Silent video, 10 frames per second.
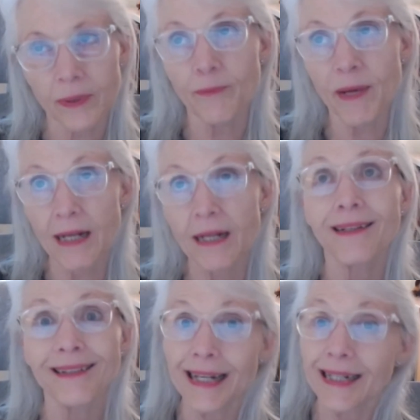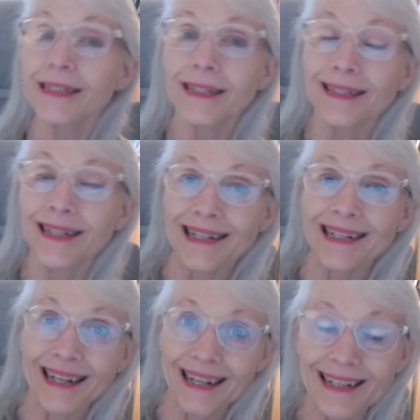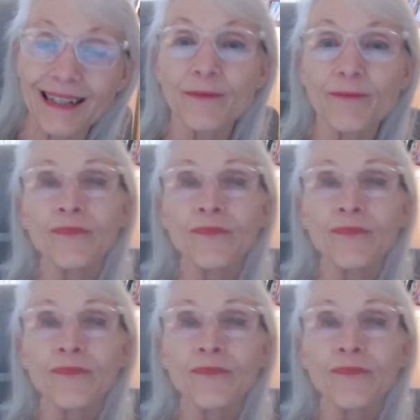back in 1998,